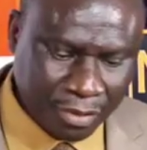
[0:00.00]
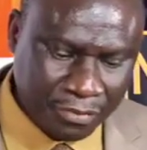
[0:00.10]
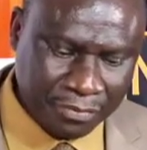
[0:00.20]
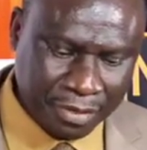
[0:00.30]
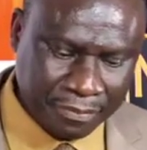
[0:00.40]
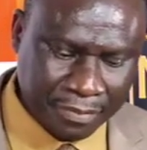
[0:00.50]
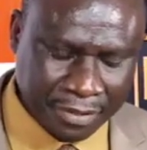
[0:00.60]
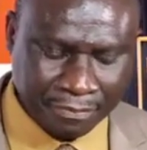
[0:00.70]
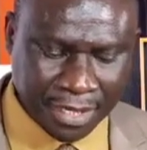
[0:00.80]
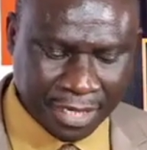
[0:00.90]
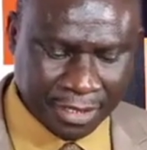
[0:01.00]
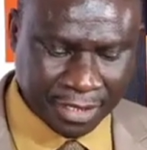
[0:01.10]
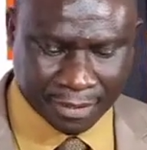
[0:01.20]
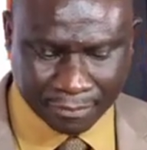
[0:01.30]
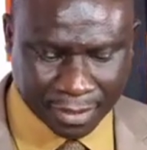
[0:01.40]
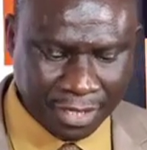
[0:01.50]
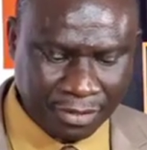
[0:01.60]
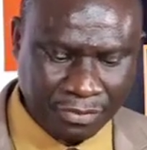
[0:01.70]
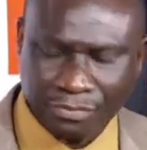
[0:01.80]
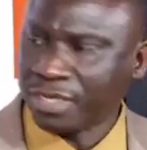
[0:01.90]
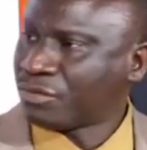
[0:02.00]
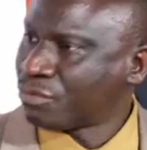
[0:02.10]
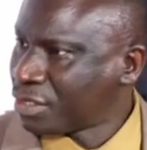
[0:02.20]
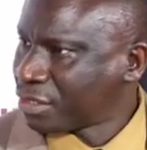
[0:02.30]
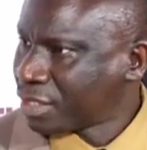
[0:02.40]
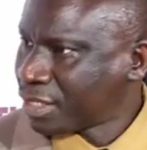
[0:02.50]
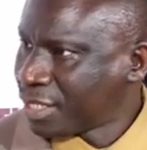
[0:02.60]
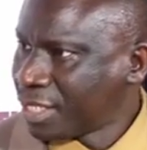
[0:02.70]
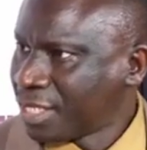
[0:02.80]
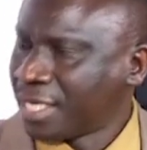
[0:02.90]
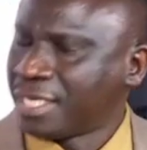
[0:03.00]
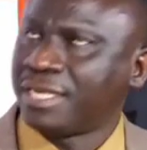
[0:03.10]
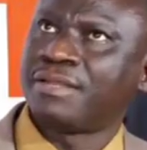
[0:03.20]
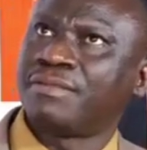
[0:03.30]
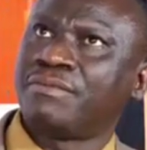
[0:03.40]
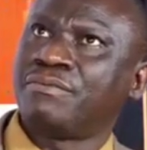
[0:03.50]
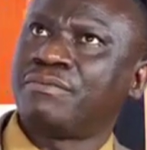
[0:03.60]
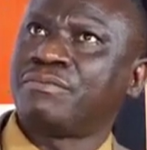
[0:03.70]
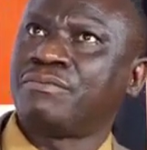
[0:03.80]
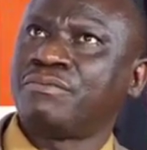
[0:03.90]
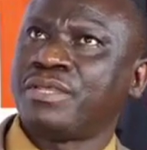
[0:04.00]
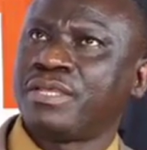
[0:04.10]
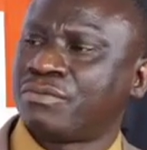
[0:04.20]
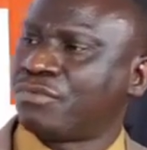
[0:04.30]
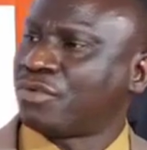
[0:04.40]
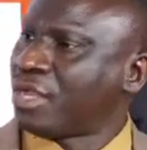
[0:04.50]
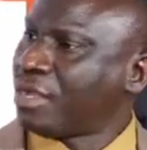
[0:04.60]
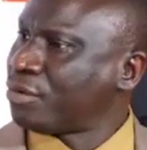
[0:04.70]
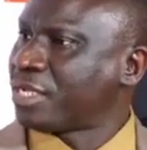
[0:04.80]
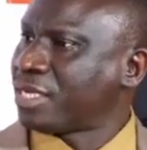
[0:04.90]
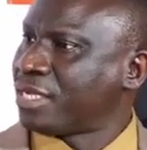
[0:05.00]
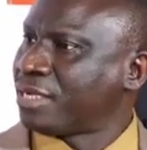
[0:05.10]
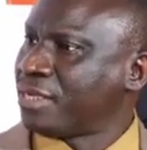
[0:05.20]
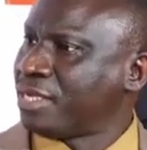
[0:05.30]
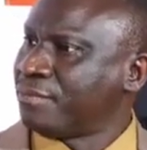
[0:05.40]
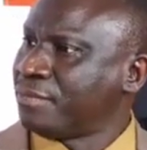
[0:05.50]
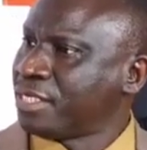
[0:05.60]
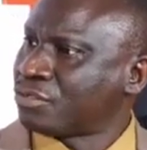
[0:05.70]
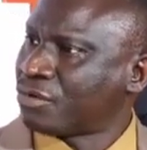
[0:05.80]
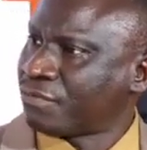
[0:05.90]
When we came back, we went to work. And then we collaborated with the Ministry